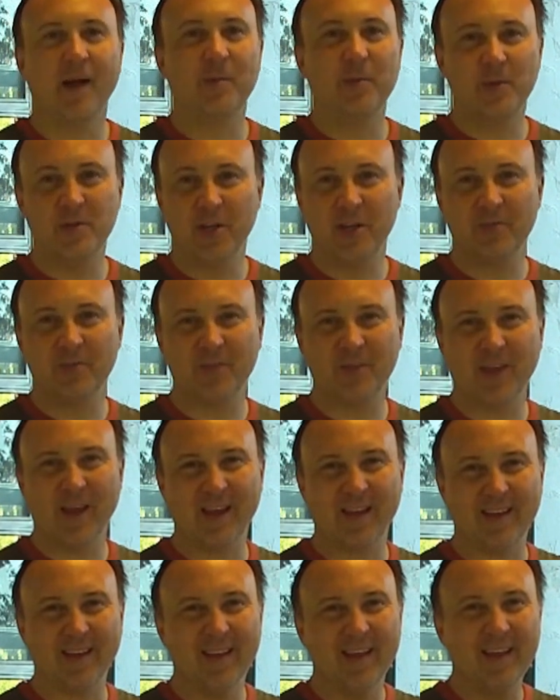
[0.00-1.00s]
I'm a
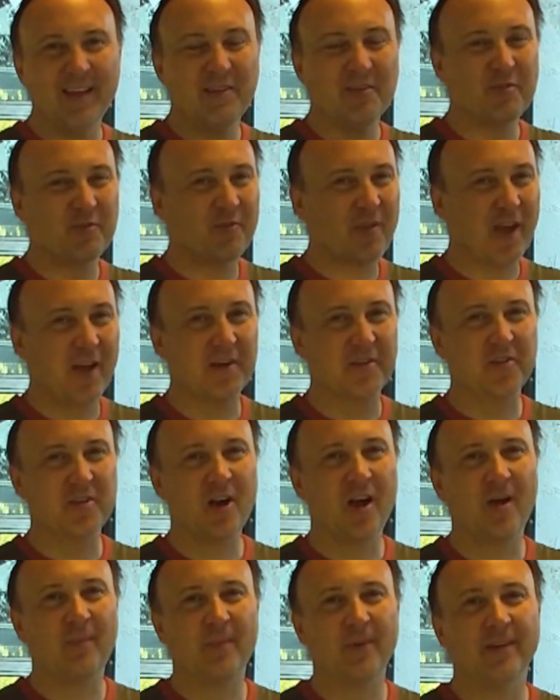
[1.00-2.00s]
cheapskate. You've got to
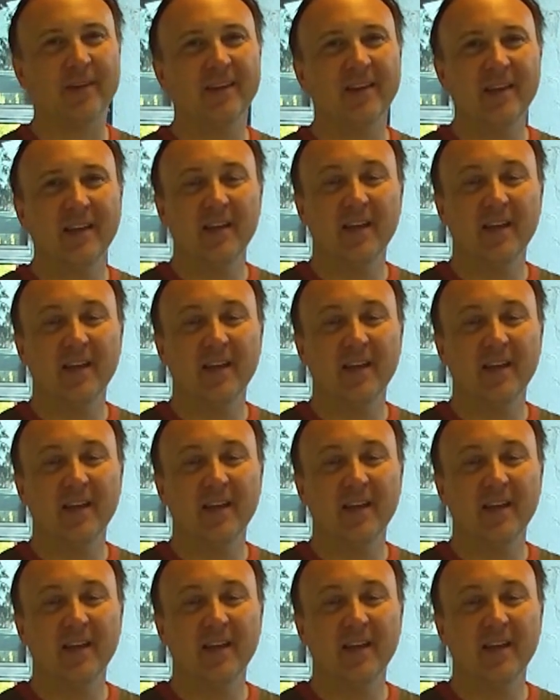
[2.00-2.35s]
shop it.